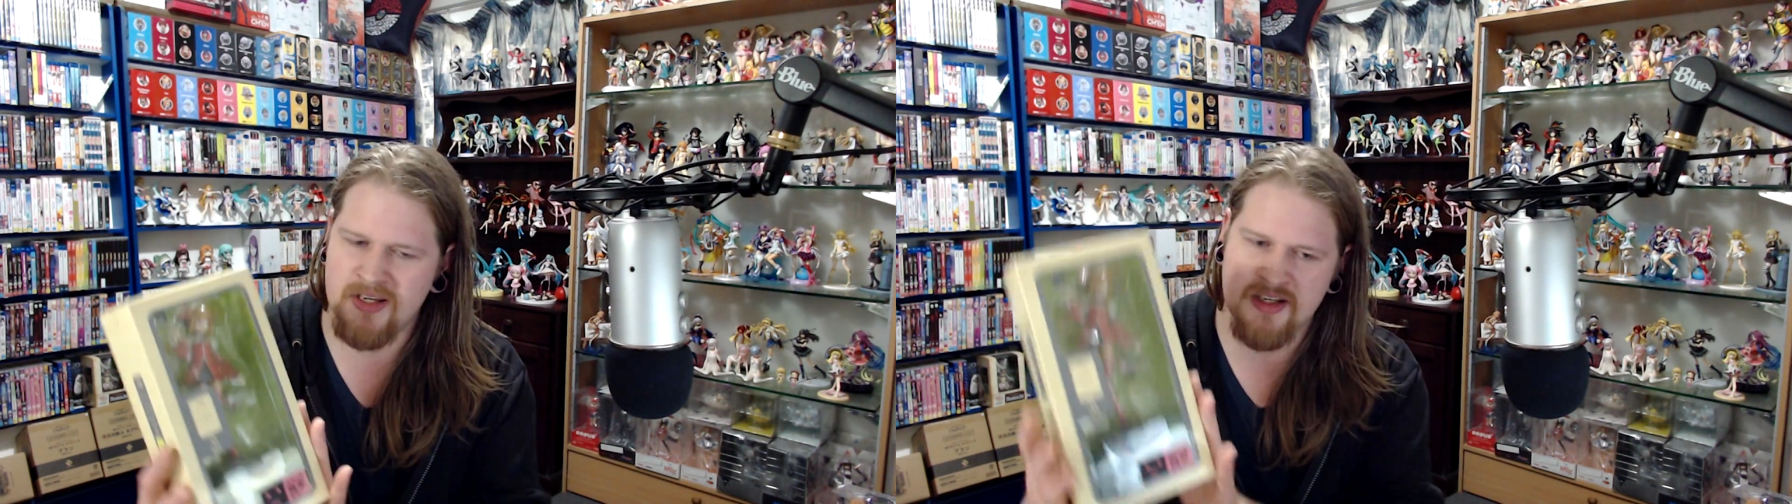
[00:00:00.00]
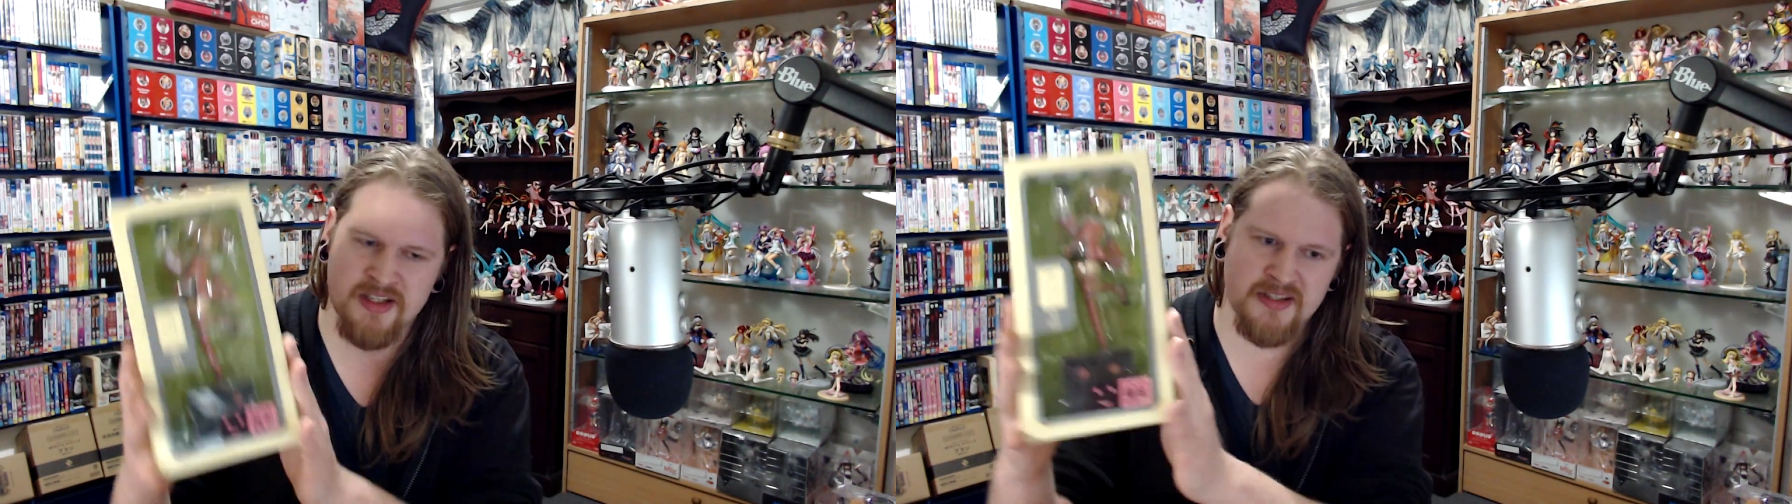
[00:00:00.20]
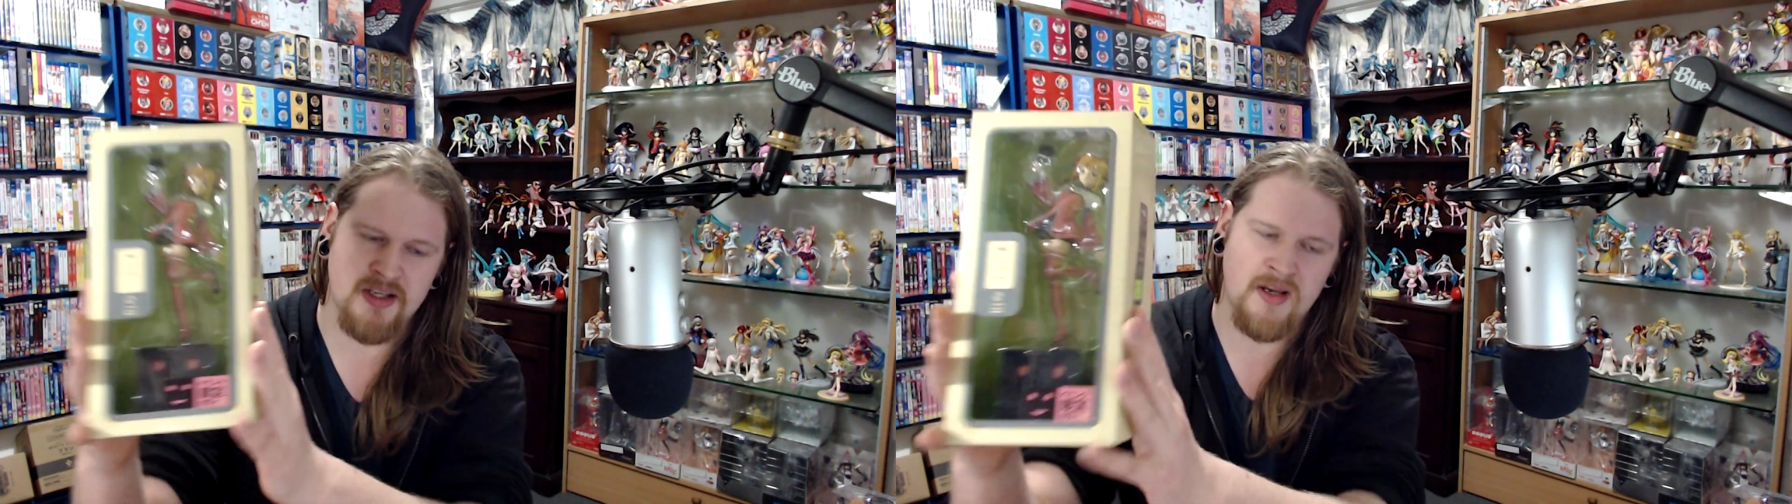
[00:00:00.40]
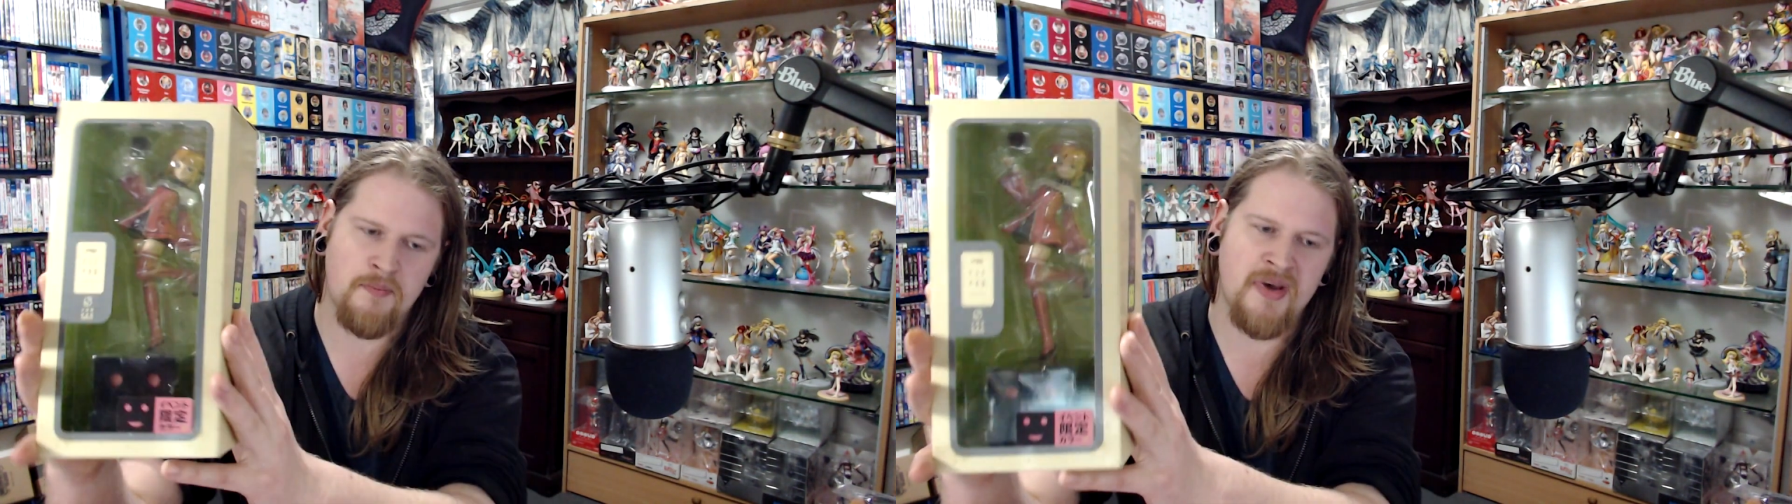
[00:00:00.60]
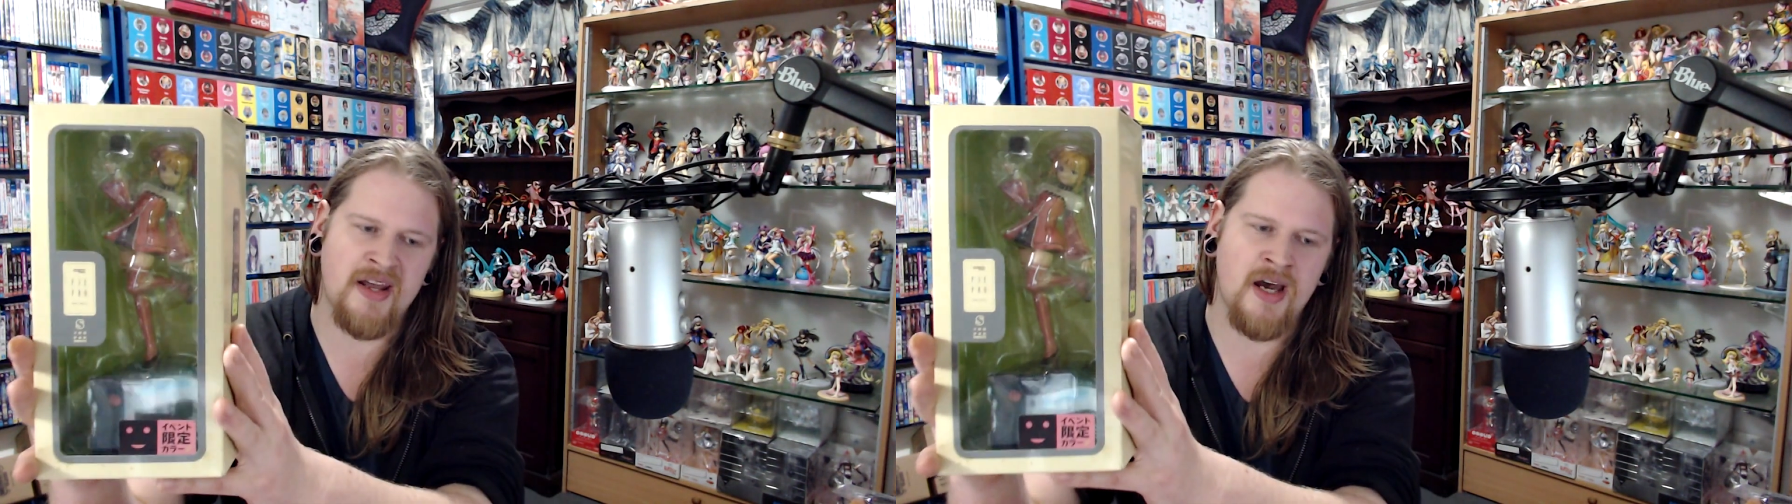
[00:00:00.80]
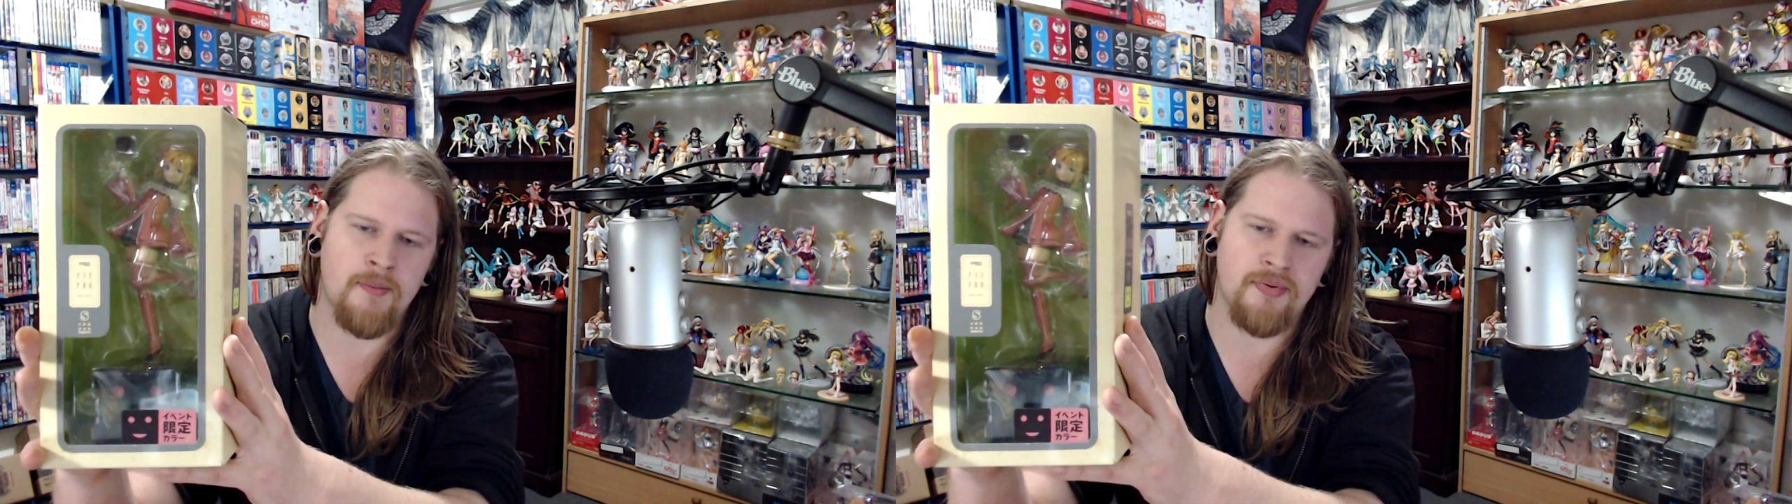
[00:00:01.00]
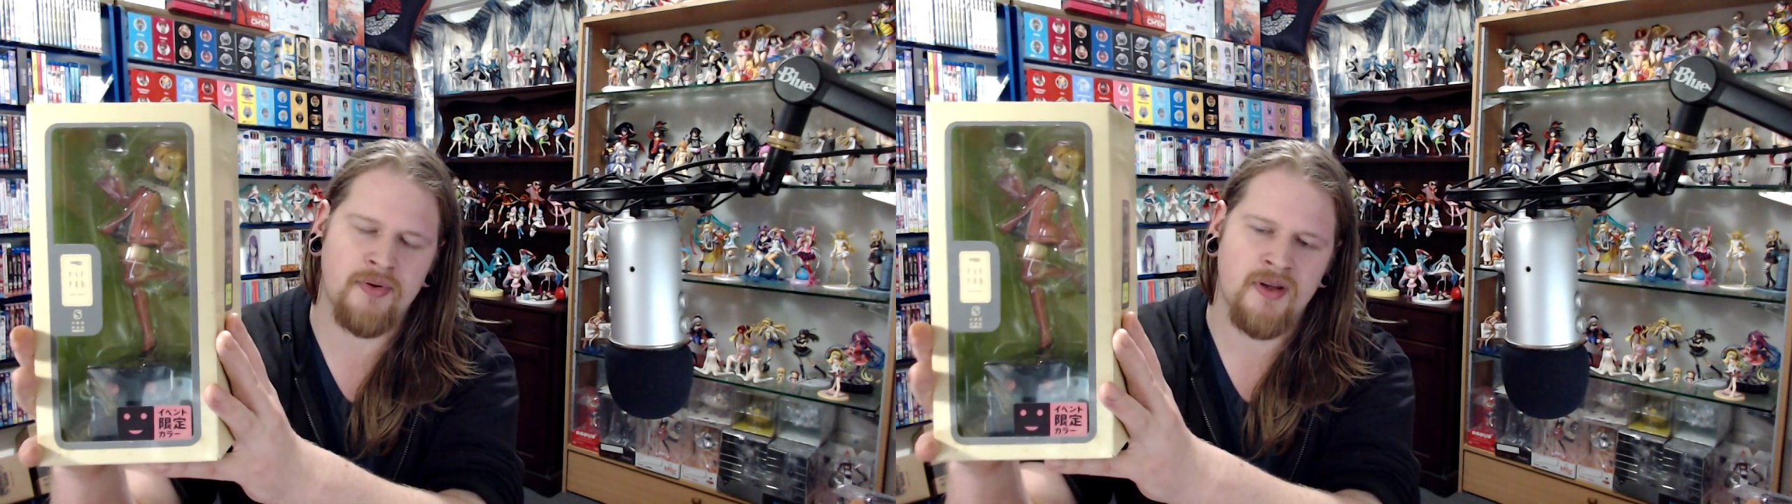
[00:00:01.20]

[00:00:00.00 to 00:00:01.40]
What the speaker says: is Pinup